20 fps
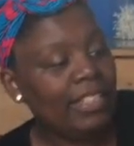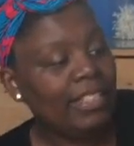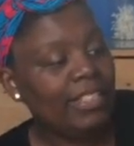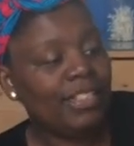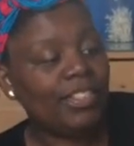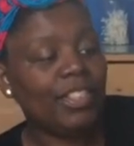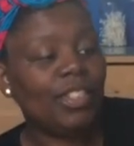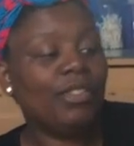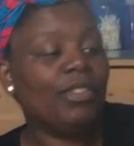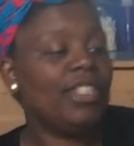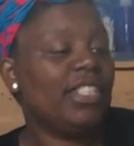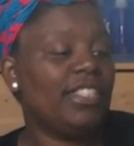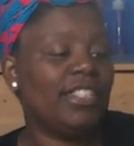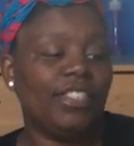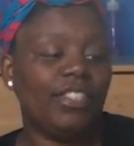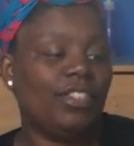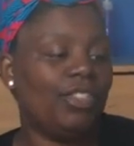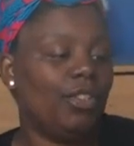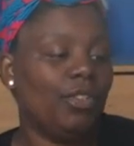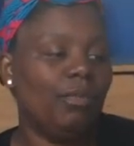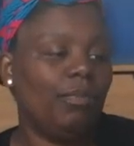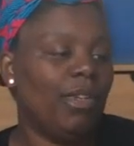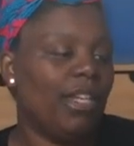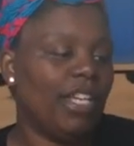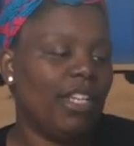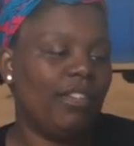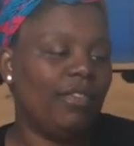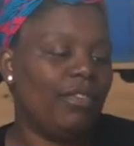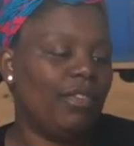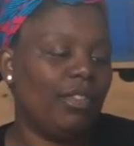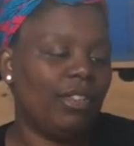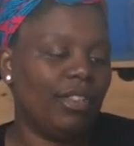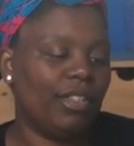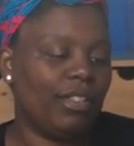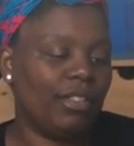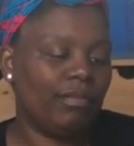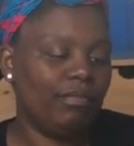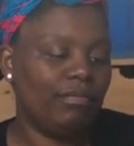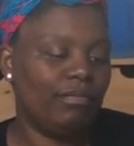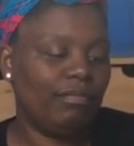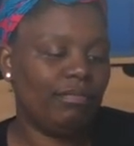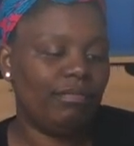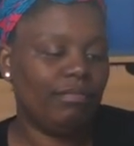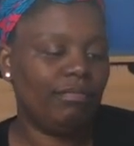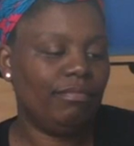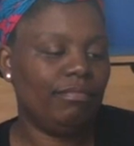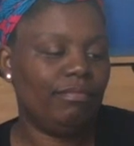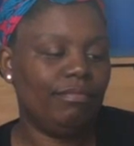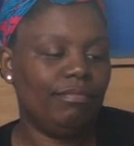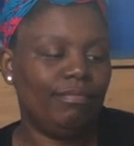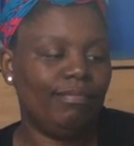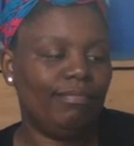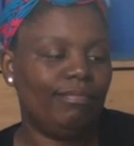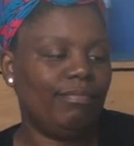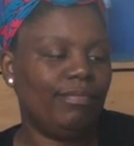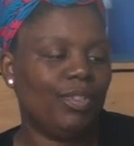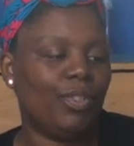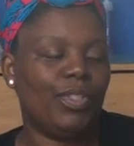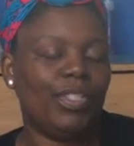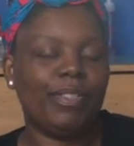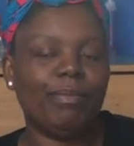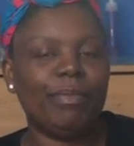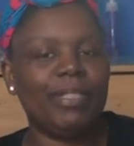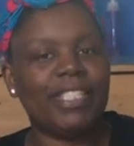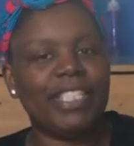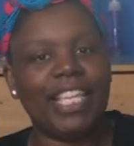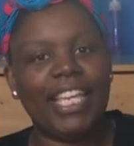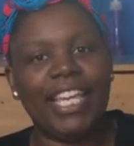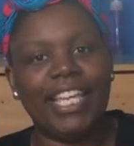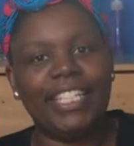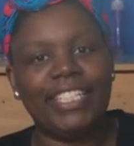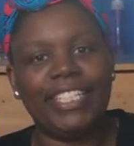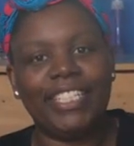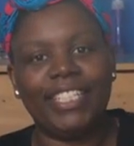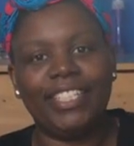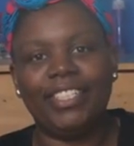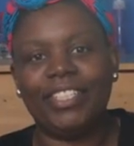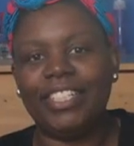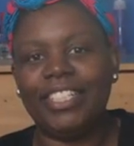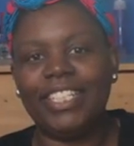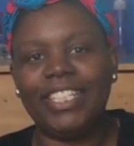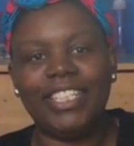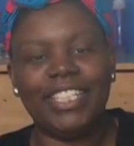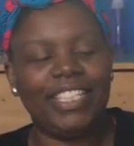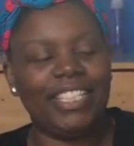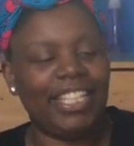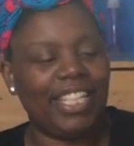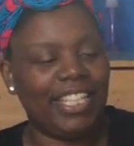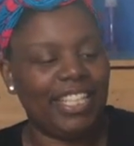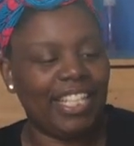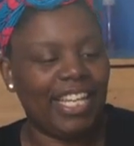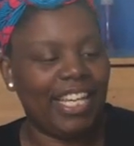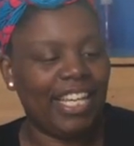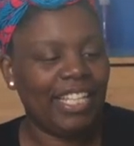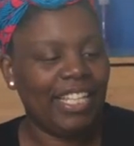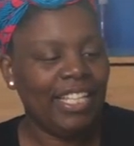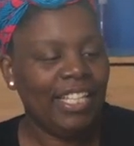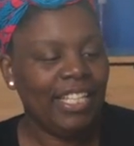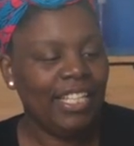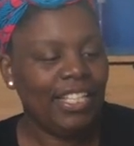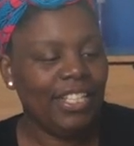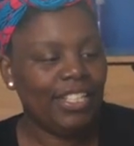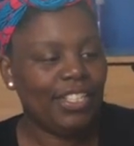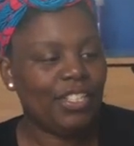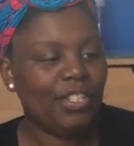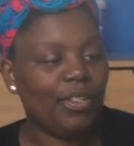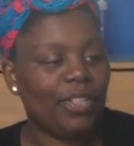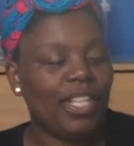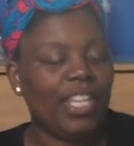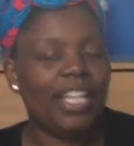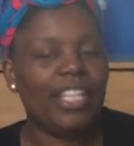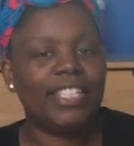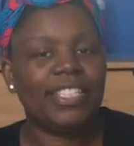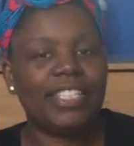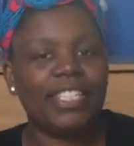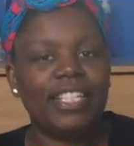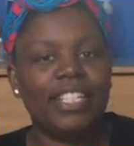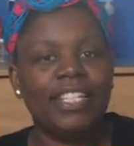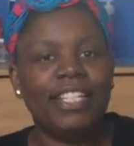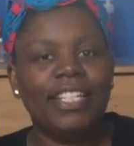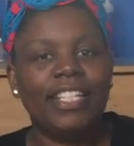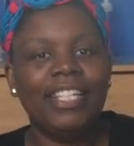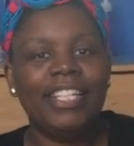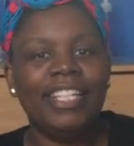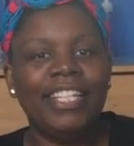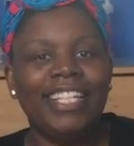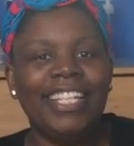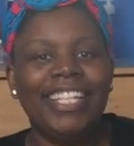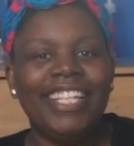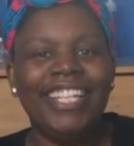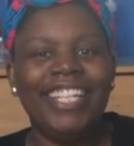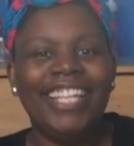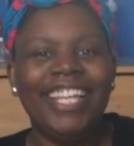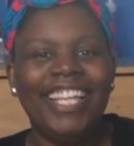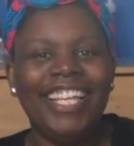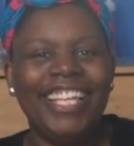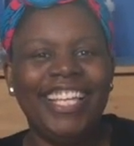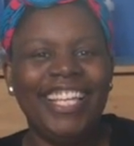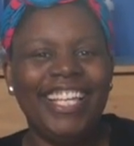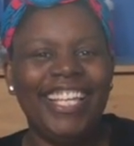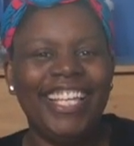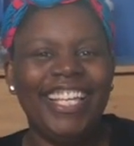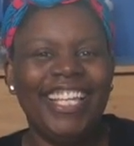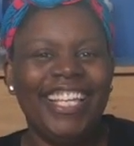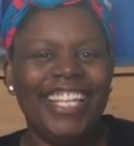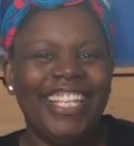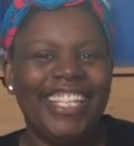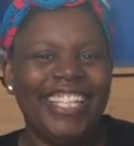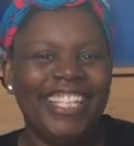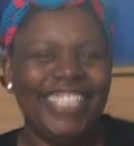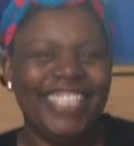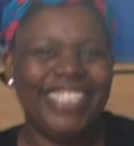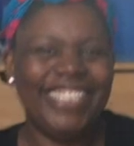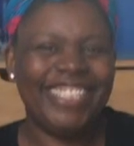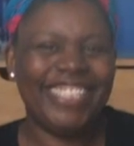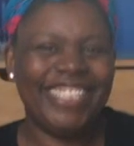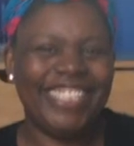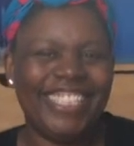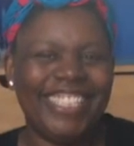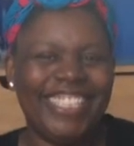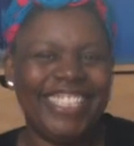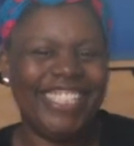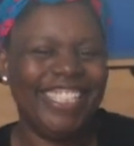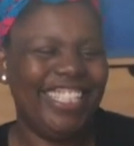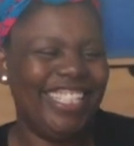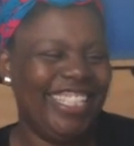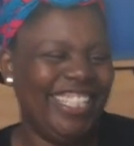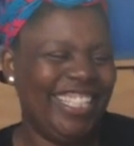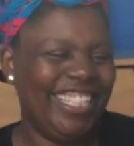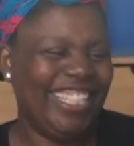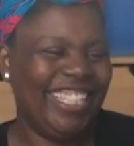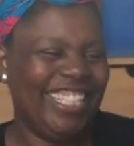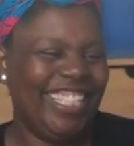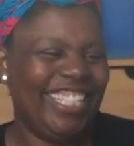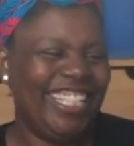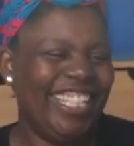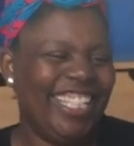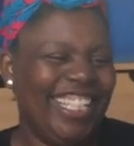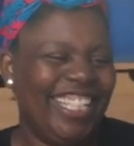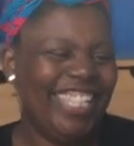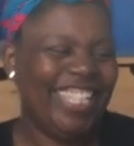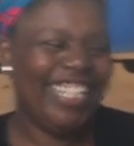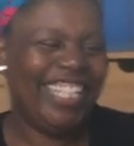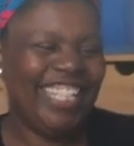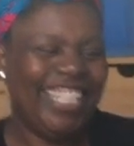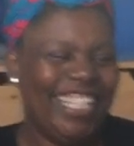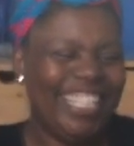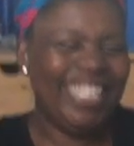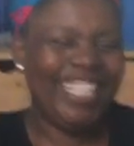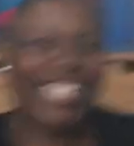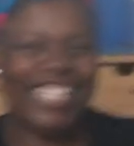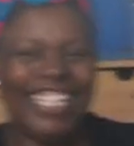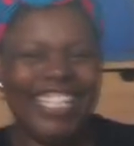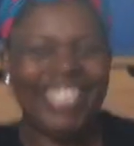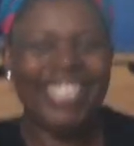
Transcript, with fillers: So this is too big for Christmas candy or anything like that. So don't you love how this is like live, guys? Because she was like talking like, I'm gonna use it for this,